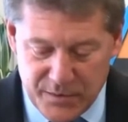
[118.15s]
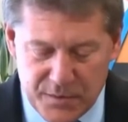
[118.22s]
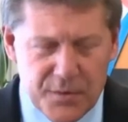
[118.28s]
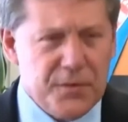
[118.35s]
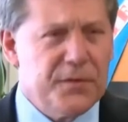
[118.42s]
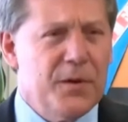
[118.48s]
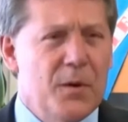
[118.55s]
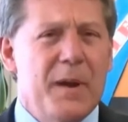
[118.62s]

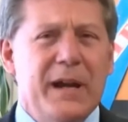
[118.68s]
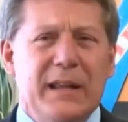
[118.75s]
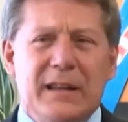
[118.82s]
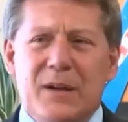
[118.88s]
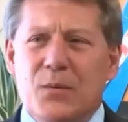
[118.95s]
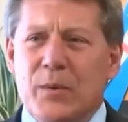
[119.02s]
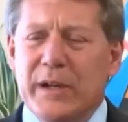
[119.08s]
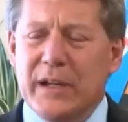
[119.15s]
there's so many
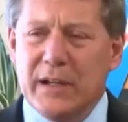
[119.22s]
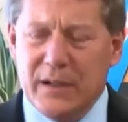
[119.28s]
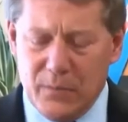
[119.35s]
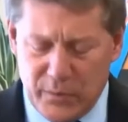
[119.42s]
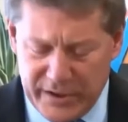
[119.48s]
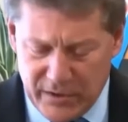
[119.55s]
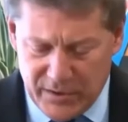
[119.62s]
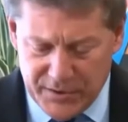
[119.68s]
that we
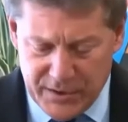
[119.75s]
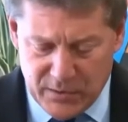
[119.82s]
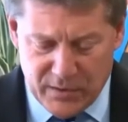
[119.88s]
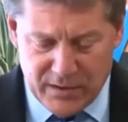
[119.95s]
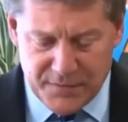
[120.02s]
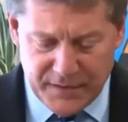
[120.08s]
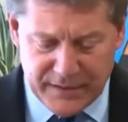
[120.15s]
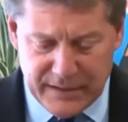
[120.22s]
all know
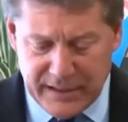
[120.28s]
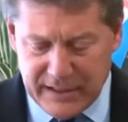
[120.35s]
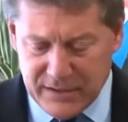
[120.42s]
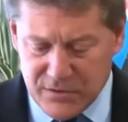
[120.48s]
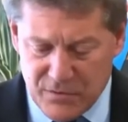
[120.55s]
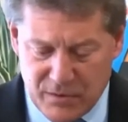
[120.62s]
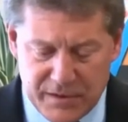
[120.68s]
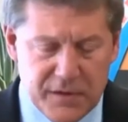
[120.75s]
of,
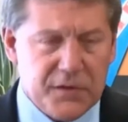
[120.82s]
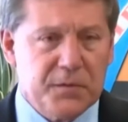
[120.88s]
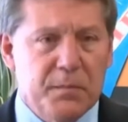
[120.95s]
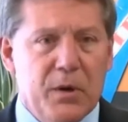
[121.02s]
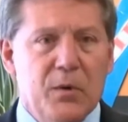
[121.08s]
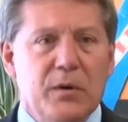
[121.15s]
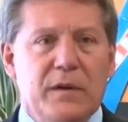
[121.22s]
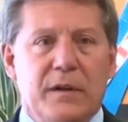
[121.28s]
and Troy just
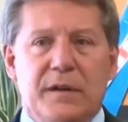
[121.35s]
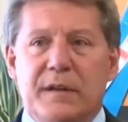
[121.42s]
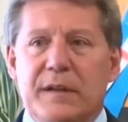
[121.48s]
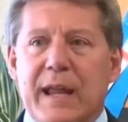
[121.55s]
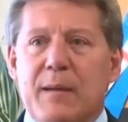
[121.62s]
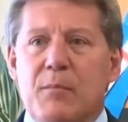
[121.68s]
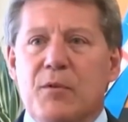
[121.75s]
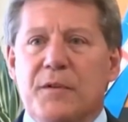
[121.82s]
spoke to
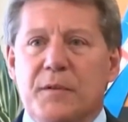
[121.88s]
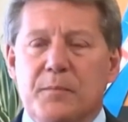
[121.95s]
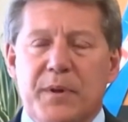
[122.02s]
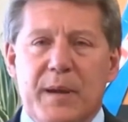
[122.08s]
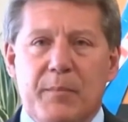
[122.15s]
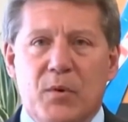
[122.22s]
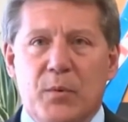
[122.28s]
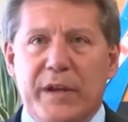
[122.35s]
neighbors and
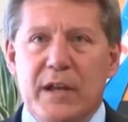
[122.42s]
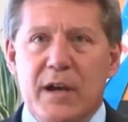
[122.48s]
people we